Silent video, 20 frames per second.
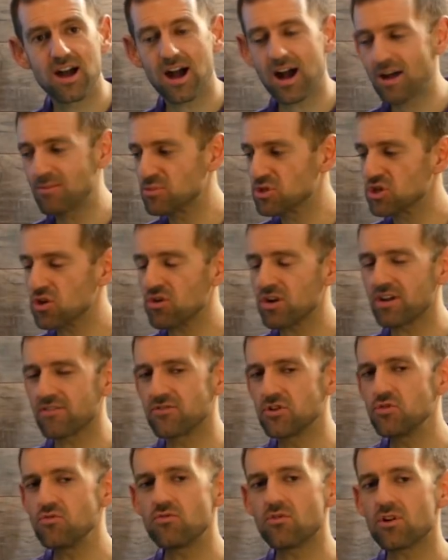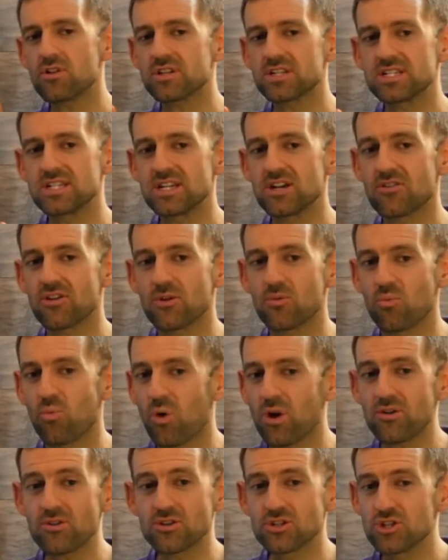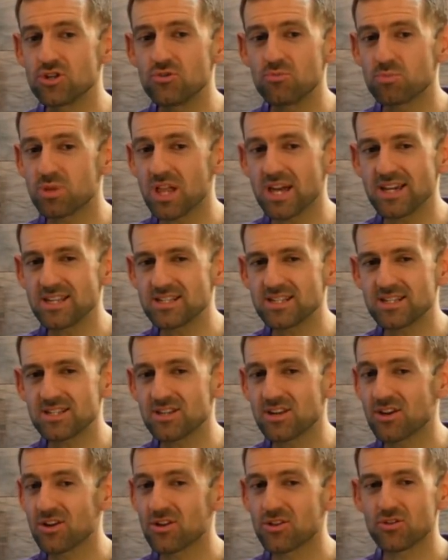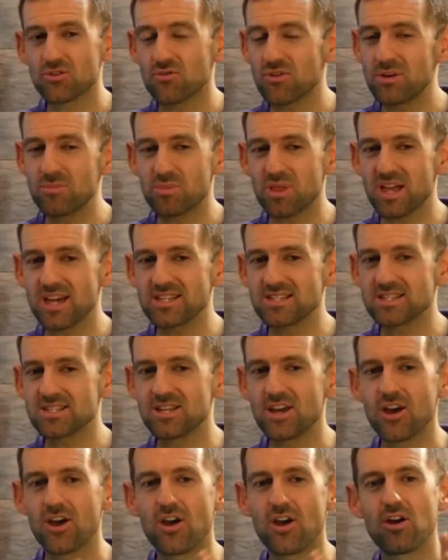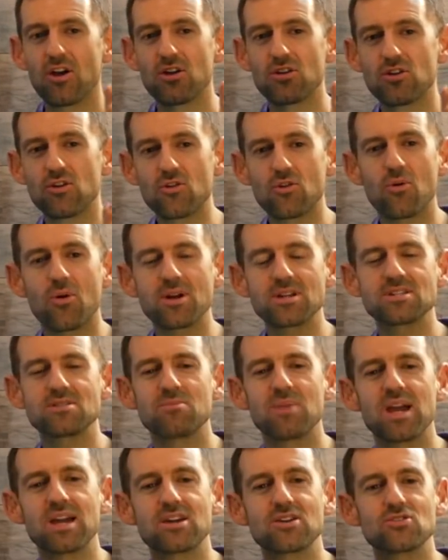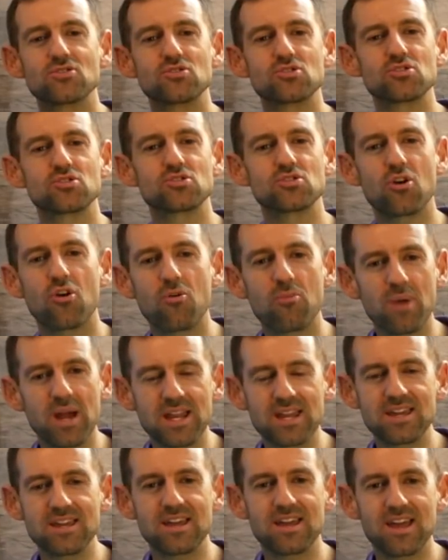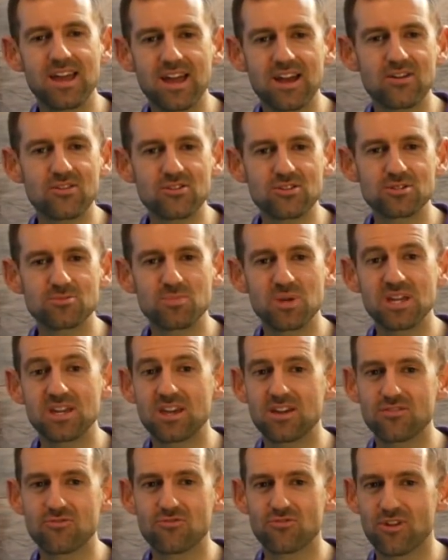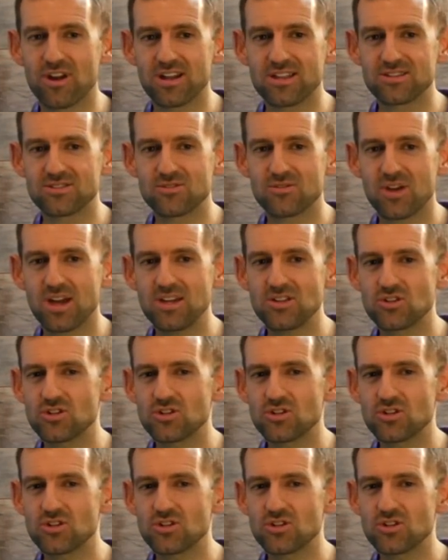I'm sure if you volunteer at one or two places, three places, you're going to make so many English-speaking friends, okay?